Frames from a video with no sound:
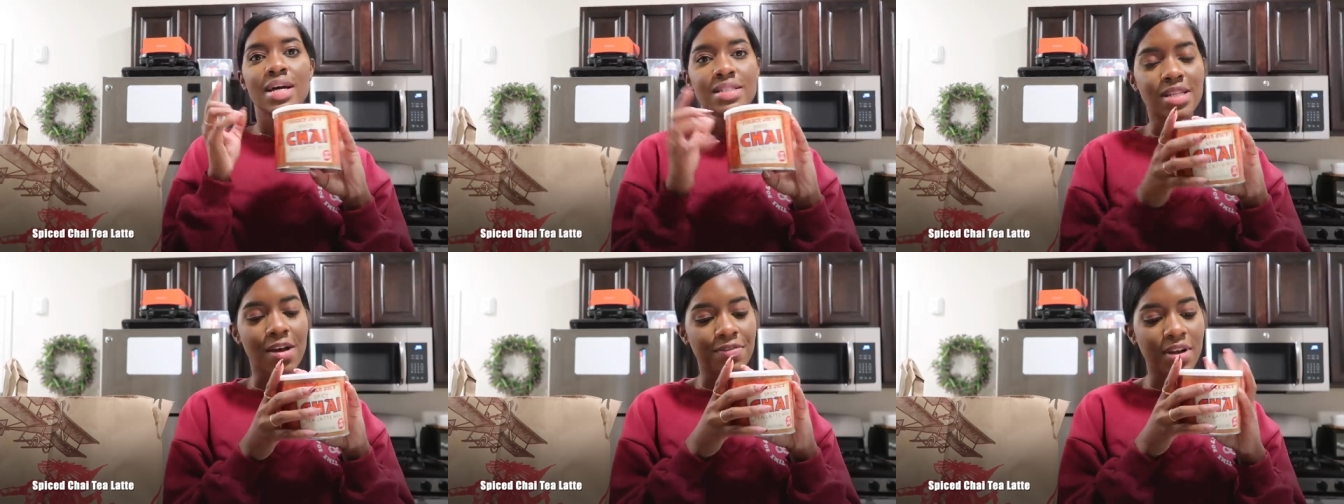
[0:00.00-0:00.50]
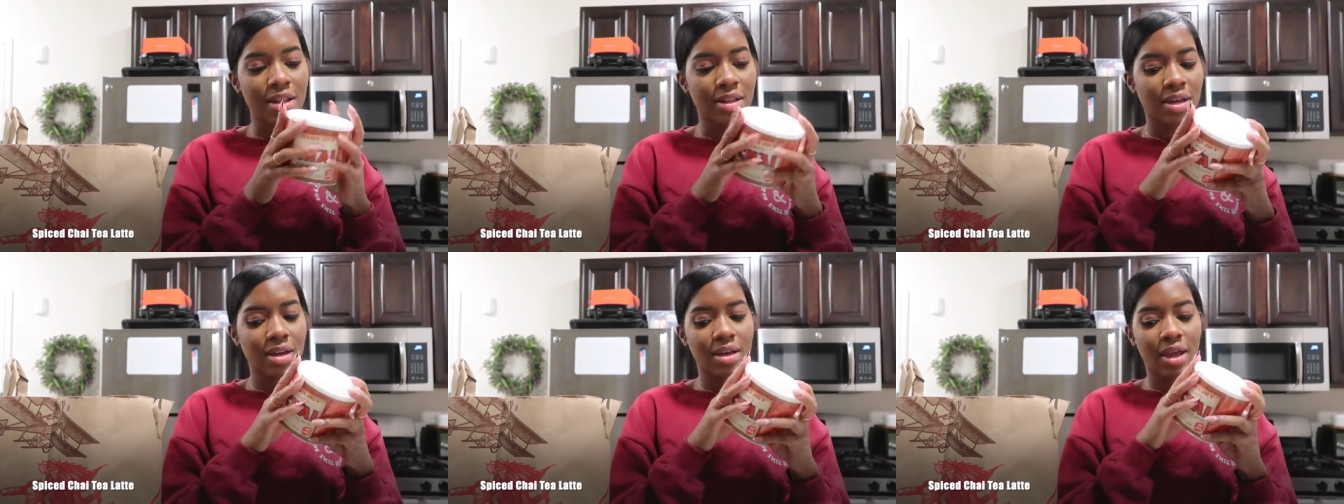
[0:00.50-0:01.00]

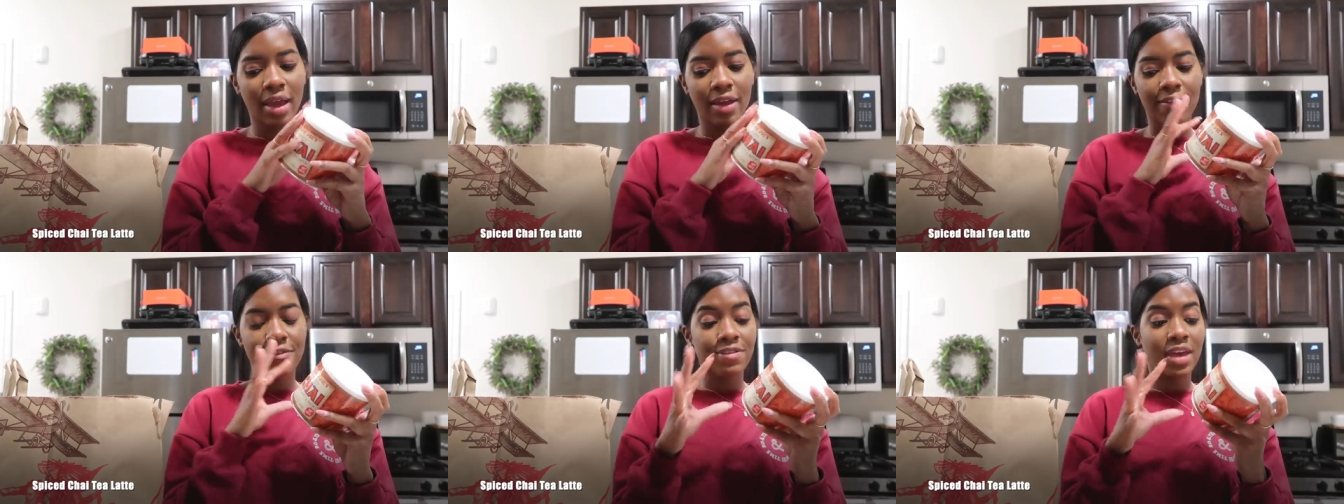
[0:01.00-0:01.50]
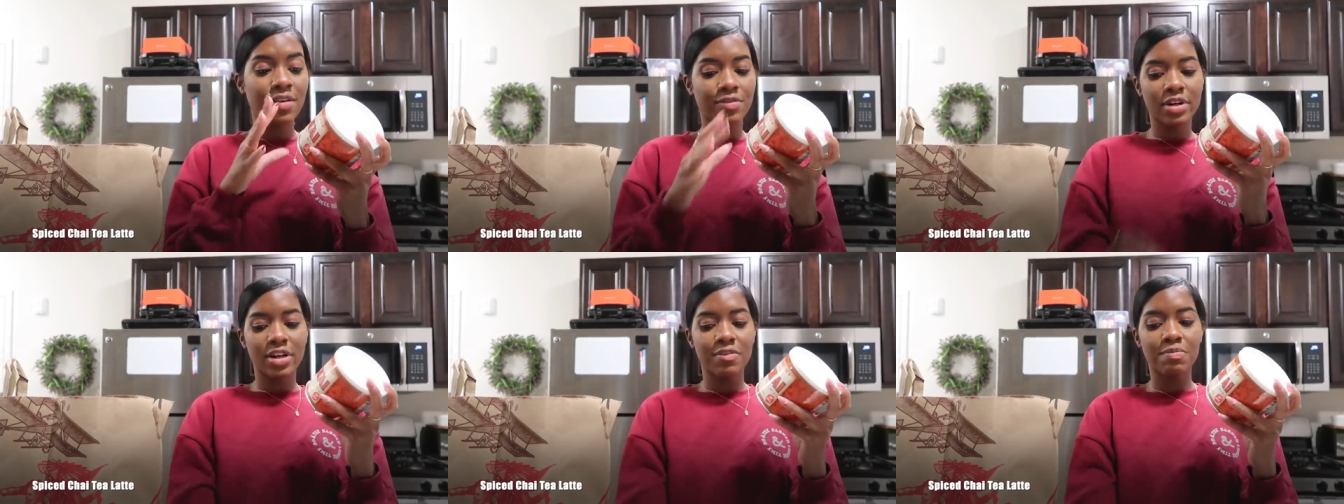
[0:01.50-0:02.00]
Definitely a
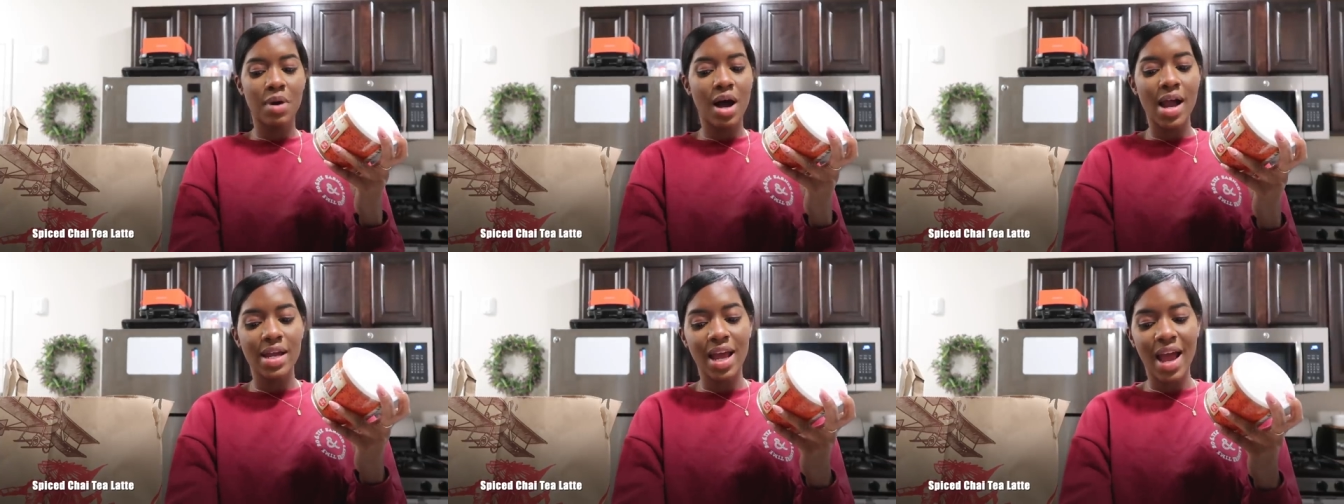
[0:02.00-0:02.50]
favorite of mine.